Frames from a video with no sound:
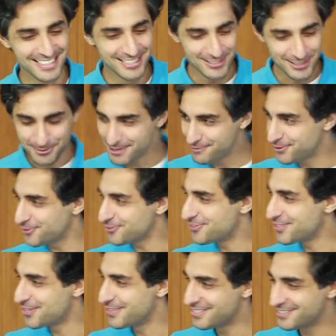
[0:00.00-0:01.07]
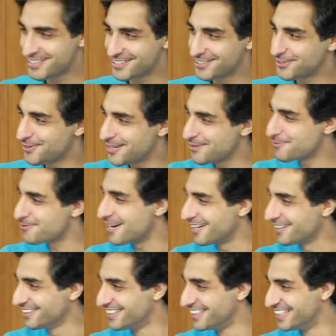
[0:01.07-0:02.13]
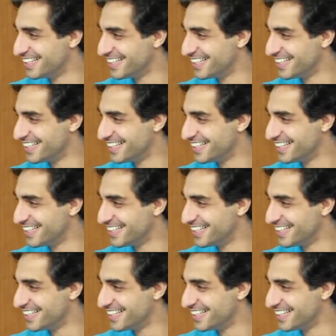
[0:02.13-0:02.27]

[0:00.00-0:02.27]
So we've got to know each other quite well. I've